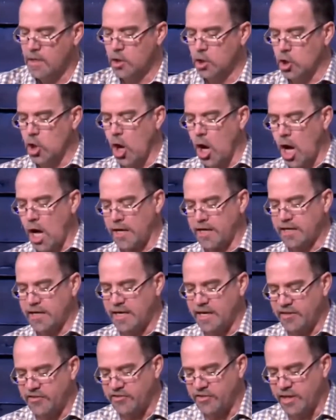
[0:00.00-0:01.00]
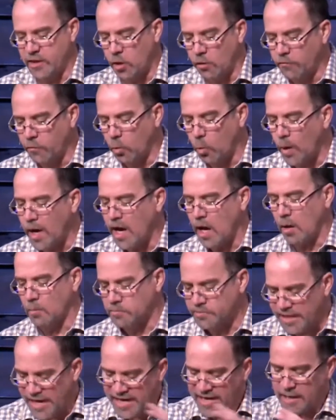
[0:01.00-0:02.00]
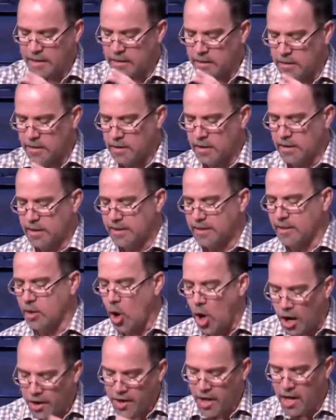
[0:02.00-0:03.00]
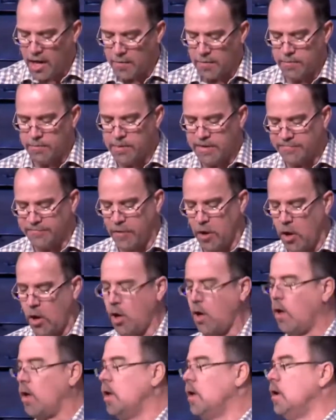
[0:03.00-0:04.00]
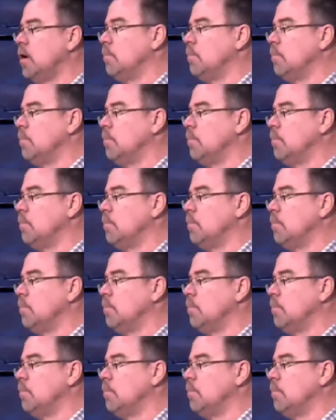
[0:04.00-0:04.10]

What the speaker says: caught in any sin, overwhelmed, taken, caught up, befall.